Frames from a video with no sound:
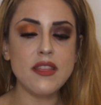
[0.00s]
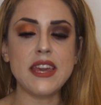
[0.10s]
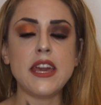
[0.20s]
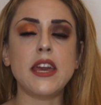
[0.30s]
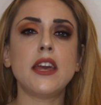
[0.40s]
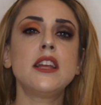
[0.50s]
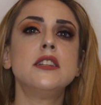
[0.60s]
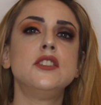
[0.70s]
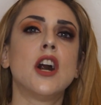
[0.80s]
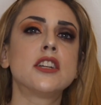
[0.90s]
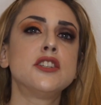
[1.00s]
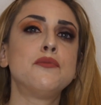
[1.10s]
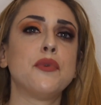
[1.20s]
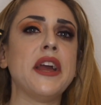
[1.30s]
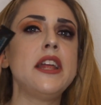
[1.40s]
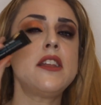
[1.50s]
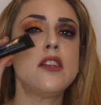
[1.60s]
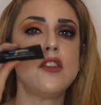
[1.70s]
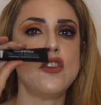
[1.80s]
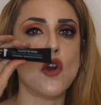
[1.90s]
The Dr. Brandt
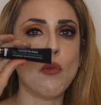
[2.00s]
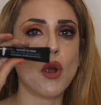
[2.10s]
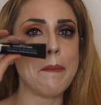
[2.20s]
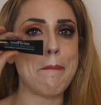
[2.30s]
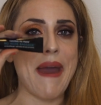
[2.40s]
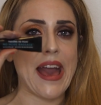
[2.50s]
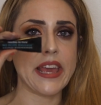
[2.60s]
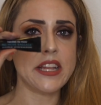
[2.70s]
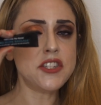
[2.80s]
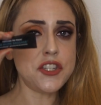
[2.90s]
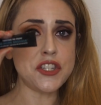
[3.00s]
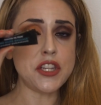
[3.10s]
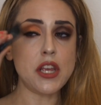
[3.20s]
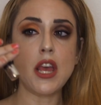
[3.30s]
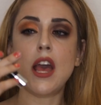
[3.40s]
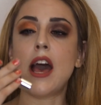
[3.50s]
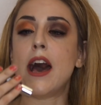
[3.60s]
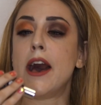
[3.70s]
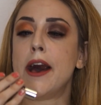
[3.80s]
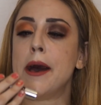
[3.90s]
No More Baggage
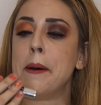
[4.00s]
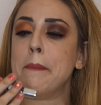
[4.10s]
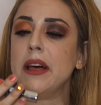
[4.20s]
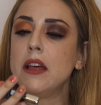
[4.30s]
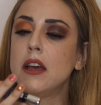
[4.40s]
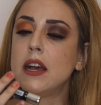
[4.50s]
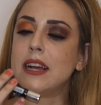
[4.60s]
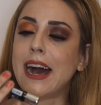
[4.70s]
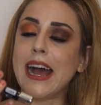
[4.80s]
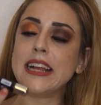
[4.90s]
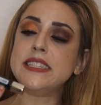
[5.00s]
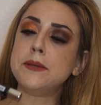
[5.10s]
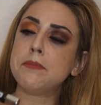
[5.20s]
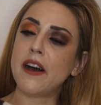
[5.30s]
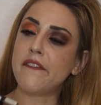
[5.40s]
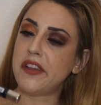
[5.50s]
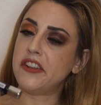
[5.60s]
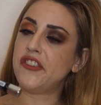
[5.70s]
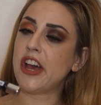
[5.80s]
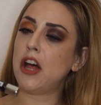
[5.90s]
Eye
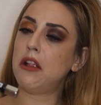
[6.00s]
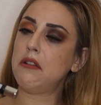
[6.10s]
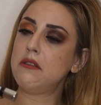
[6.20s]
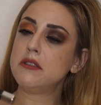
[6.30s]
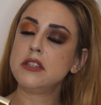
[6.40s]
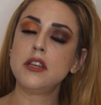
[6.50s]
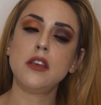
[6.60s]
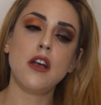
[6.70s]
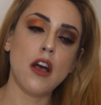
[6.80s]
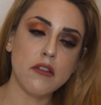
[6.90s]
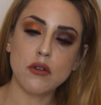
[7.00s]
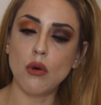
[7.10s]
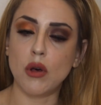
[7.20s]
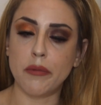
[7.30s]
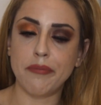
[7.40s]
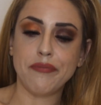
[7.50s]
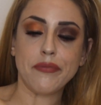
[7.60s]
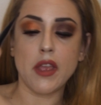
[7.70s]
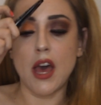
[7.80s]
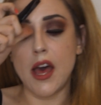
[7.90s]
Depuffing Gel. Cool.
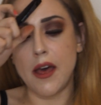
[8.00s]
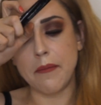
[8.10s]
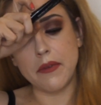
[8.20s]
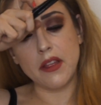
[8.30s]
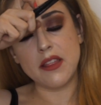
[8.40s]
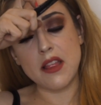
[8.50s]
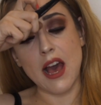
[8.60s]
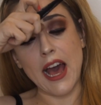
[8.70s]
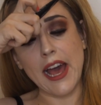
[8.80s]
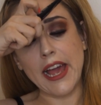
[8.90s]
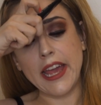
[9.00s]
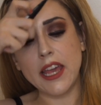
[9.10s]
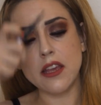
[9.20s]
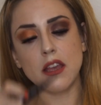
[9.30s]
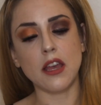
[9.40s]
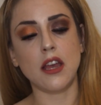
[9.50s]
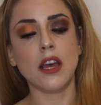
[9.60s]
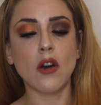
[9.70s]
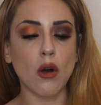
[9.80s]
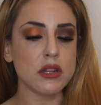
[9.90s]
I
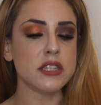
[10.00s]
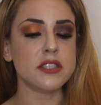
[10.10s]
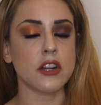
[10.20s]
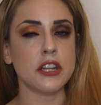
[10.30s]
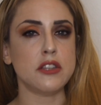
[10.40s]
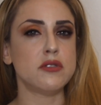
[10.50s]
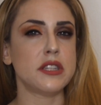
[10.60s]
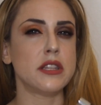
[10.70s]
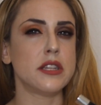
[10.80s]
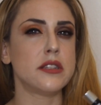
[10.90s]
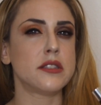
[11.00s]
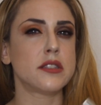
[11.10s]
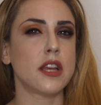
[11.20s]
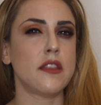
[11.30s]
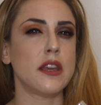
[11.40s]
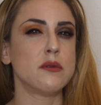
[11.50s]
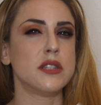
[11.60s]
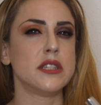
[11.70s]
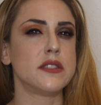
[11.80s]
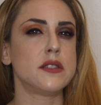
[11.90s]
only started using this, I think it
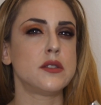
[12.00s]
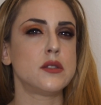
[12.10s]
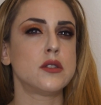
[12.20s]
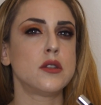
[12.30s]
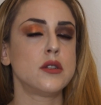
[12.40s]
was